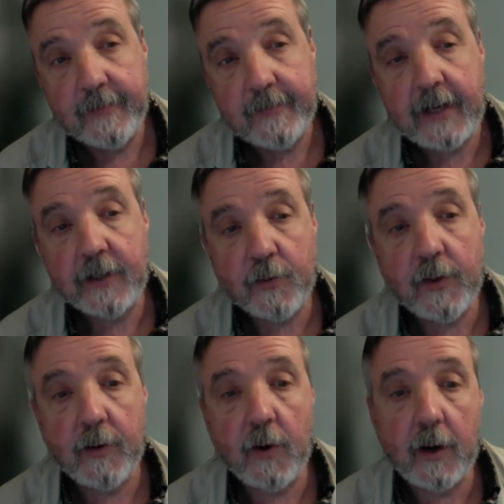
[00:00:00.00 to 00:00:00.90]
That's
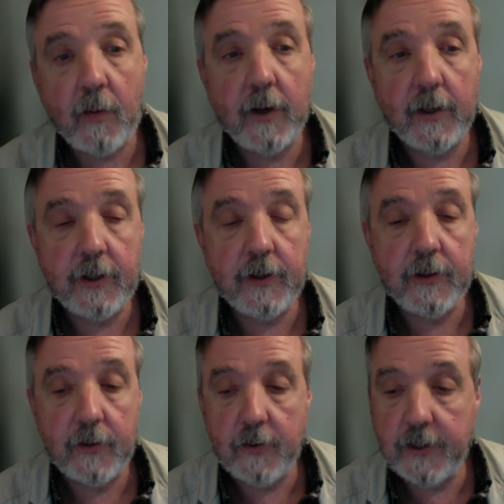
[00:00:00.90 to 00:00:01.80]
really what I want you to
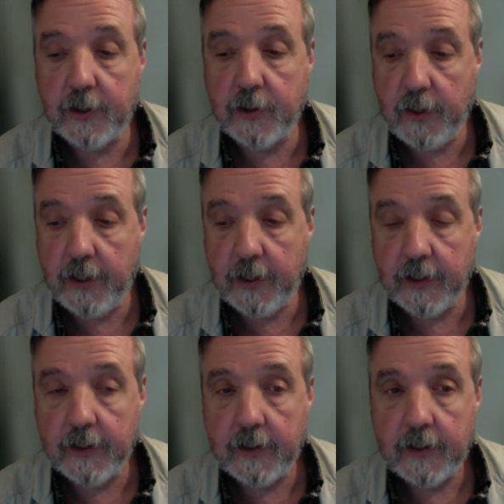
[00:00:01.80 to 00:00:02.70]
do this week,
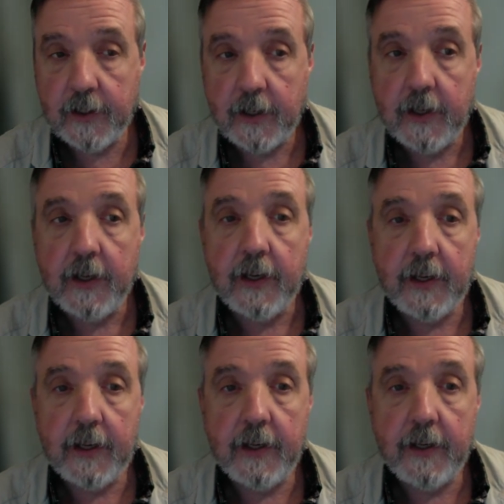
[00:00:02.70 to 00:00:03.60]

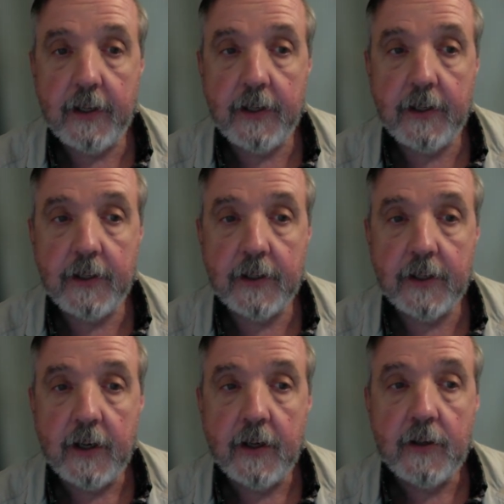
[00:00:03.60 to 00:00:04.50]

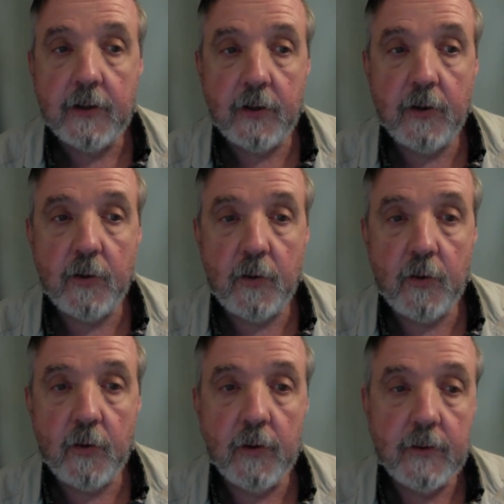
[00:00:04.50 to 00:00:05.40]
is
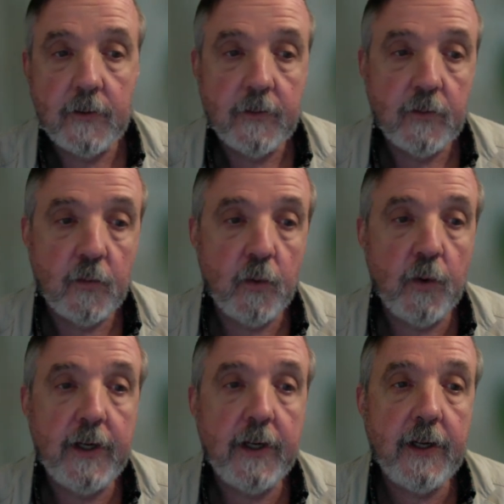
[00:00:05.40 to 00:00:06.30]
to
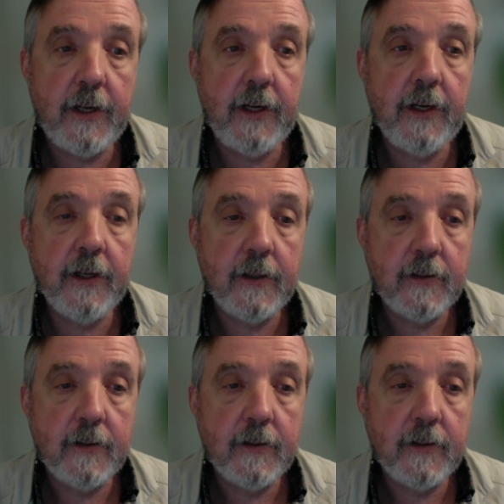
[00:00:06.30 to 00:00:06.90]
really